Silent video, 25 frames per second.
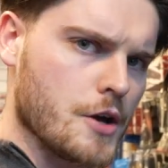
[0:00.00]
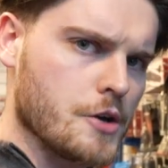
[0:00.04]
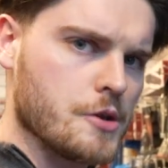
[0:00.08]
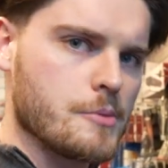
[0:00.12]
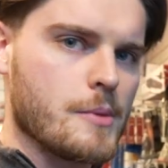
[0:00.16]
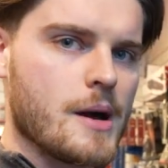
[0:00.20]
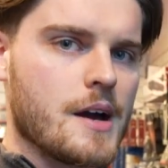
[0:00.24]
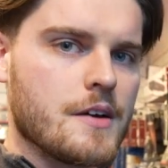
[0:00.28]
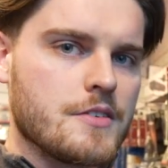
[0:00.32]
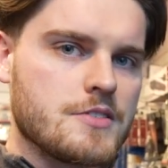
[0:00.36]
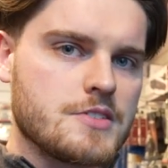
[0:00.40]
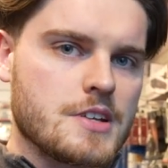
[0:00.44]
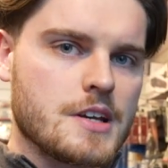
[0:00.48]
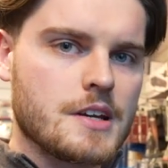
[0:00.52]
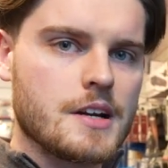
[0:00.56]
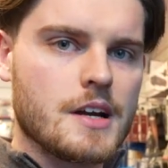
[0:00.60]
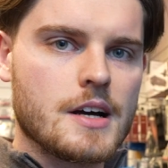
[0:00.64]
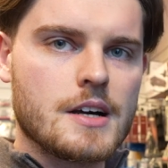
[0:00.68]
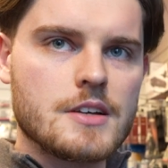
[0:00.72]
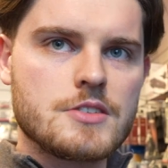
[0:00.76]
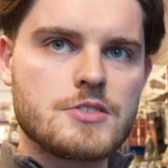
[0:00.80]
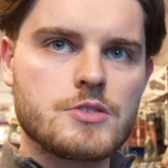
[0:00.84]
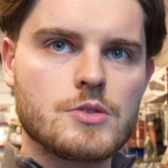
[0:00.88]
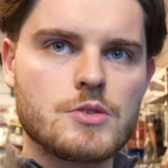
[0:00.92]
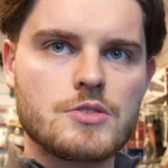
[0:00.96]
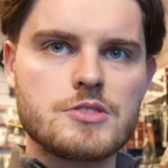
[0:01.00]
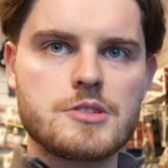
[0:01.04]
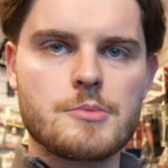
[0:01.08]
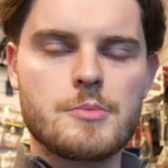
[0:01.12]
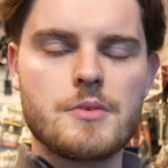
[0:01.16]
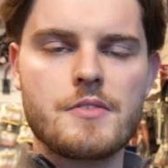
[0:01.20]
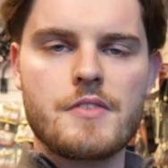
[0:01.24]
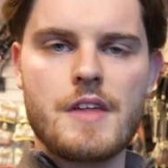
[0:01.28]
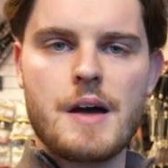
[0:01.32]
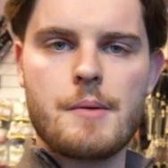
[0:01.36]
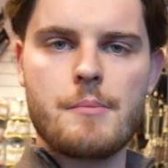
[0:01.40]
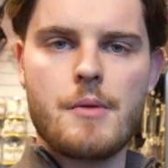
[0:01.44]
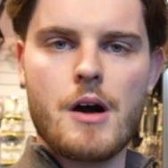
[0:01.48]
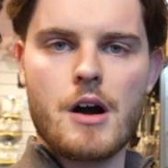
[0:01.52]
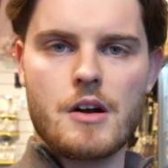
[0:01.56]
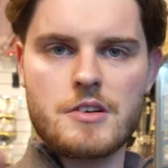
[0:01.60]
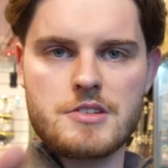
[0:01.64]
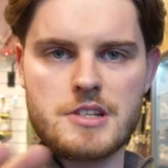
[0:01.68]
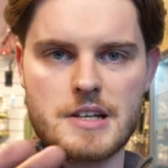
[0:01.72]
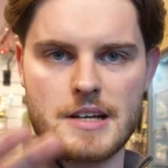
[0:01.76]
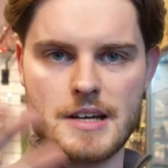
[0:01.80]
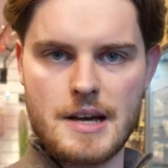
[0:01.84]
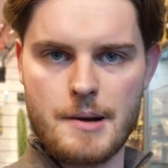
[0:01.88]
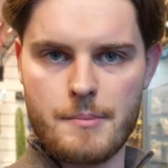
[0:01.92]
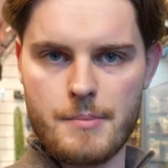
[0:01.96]
You may have seen it. I saw some of their
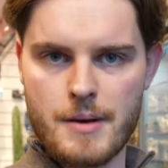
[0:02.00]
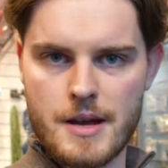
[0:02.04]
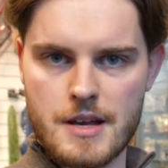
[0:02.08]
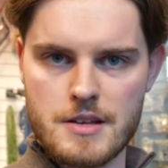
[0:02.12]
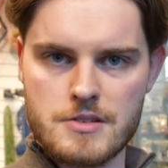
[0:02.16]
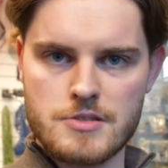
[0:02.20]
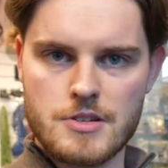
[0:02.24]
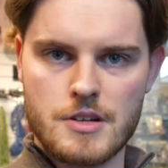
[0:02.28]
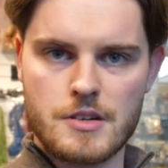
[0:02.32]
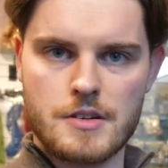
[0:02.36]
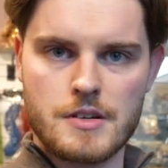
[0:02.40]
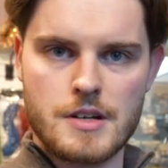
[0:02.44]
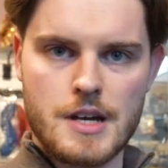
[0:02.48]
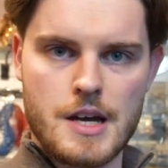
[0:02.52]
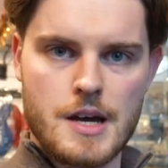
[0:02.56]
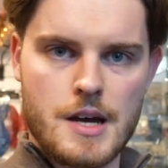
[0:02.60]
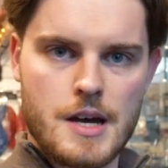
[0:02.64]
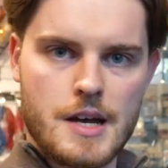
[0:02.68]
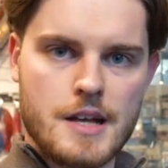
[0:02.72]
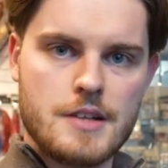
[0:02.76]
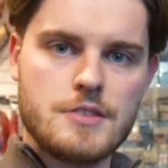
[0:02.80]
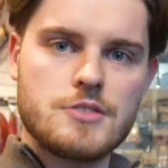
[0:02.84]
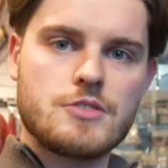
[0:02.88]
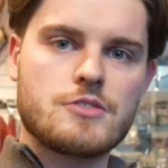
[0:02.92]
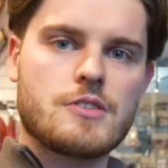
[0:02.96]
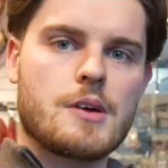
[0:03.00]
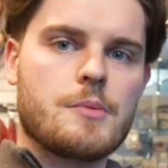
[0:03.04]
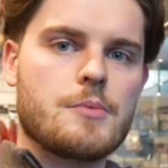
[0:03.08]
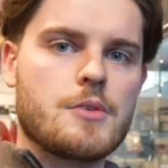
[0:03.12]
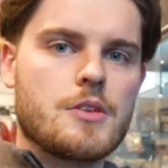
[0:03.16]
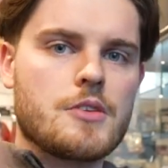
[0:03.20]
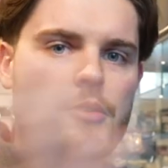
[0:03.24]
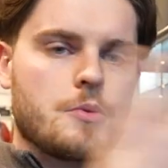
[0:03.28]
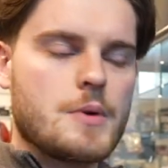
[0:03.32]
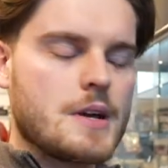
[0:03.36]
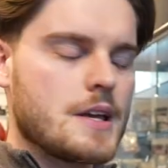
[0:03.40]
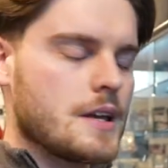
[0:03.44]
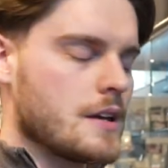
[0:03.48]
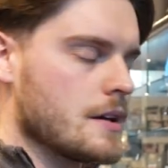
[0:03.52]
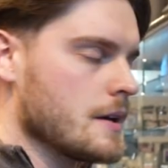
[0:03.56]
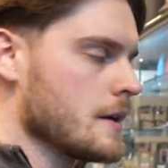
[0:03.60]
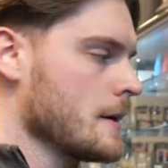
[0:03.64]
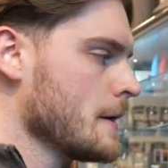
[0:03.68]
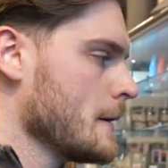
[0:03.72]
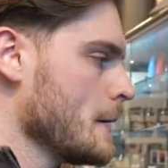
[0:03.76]
marketing campaigns on Instagram the other week.